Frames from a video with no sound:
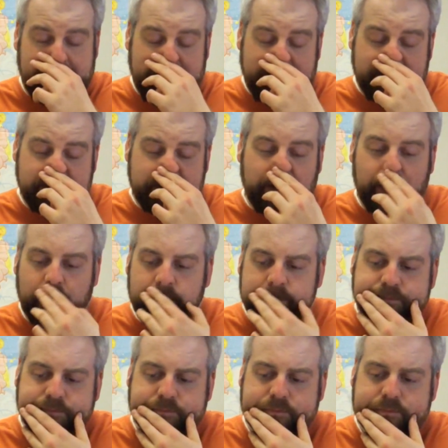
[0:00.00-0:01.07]
So
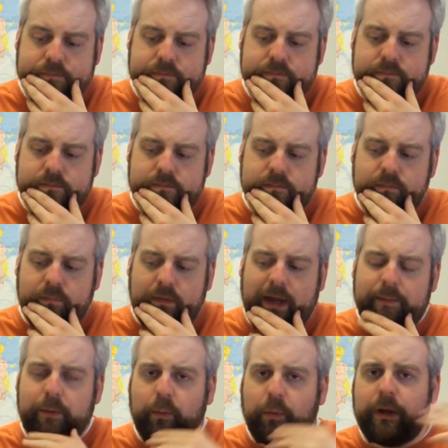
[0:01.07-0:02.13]

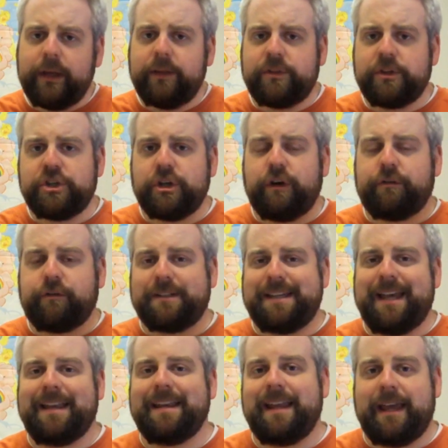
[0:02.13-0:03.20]
I've been working at the show for
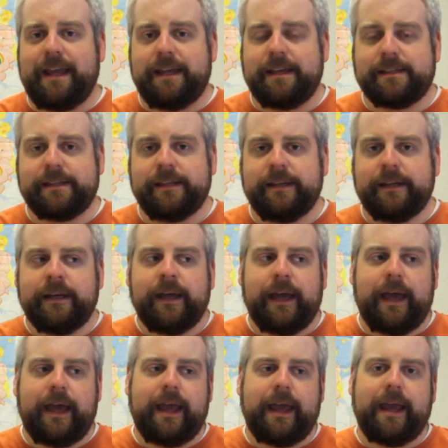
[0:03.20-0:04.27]
10 days,
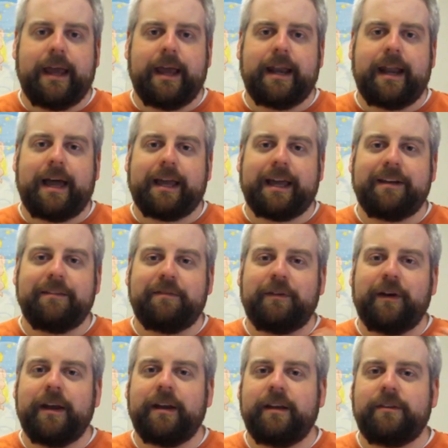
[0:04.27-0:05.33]
and I got
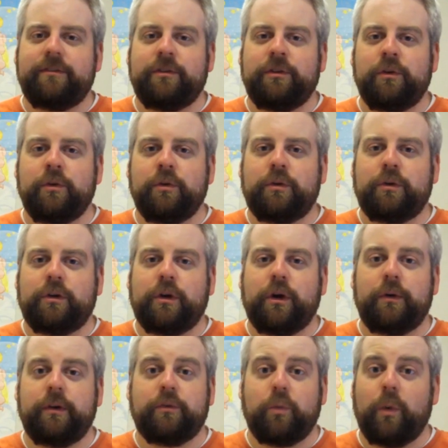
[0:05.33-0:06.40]
invited to
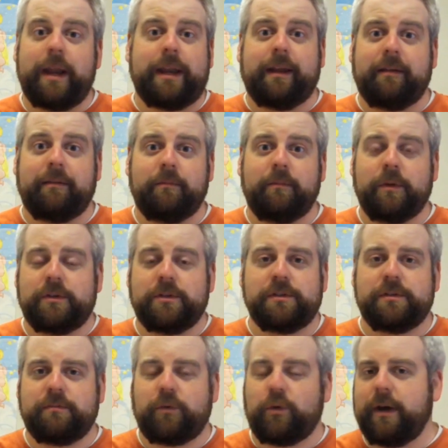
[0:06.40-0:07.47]
Conan's wedding, which
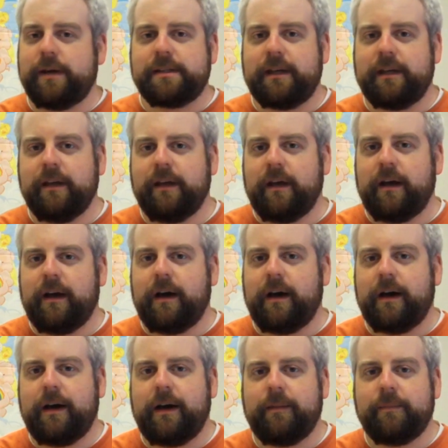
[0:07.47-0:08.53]
is crazy.
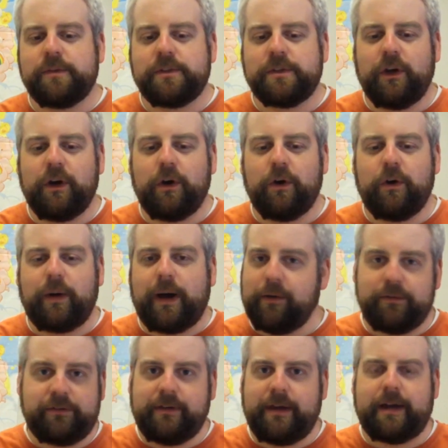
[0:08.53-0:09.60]
So out
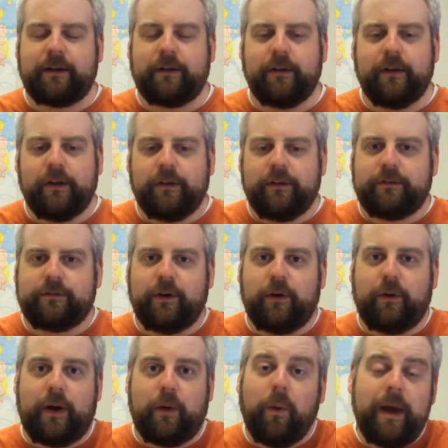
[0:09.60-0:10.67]
in Seattle.
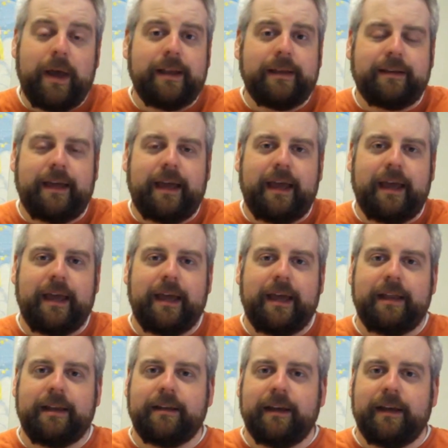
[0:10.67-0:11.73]
So I went,
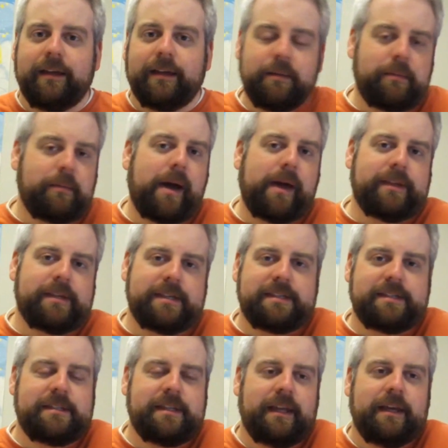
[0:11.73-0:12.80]
and keep in mind, this
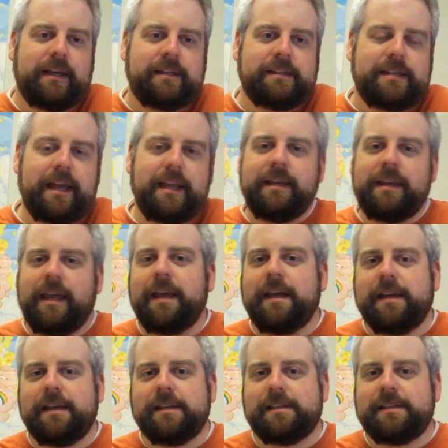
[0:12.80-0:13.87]
is 10
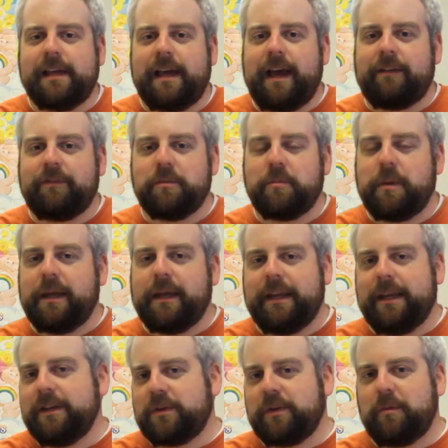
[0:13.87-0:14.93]
days after being an
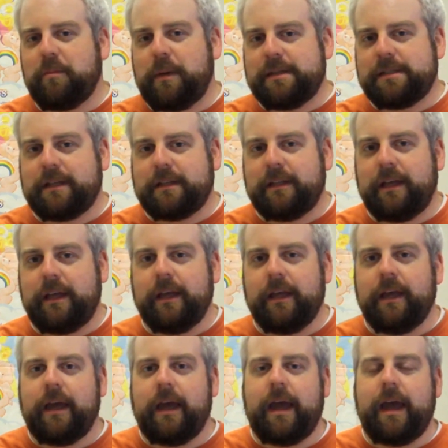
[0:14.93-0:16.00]
intern, basically.
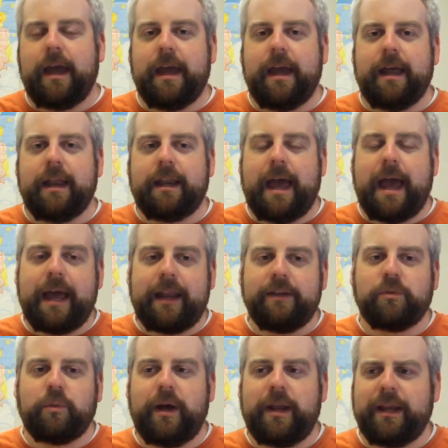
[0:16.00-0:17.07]
And at
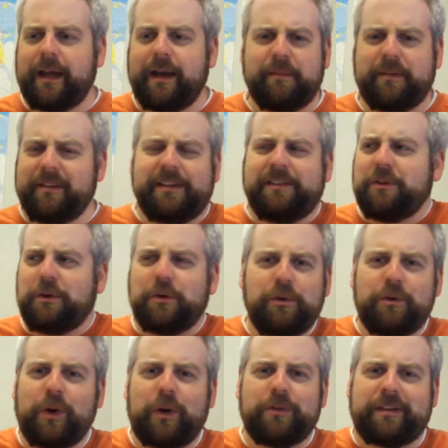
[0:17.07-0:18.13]
his wedding, I mean, Lisa
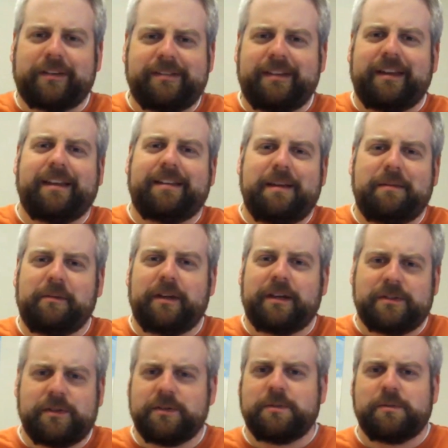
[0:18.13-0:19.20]
Kudrow was like sitting at a table
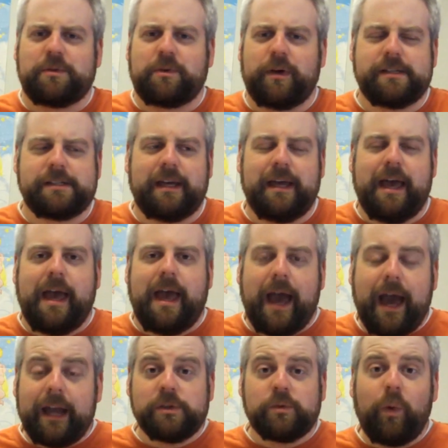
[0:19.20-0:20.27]
next to us. It was crazy.
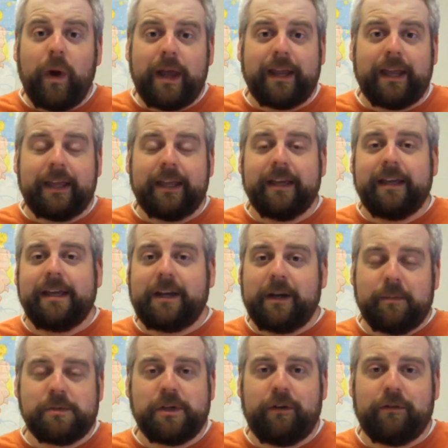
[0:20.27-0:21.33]
At his wedding, he
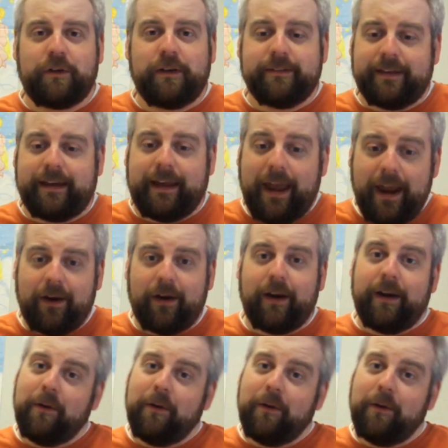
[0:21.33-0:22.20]
comes over and is like, "Aaron,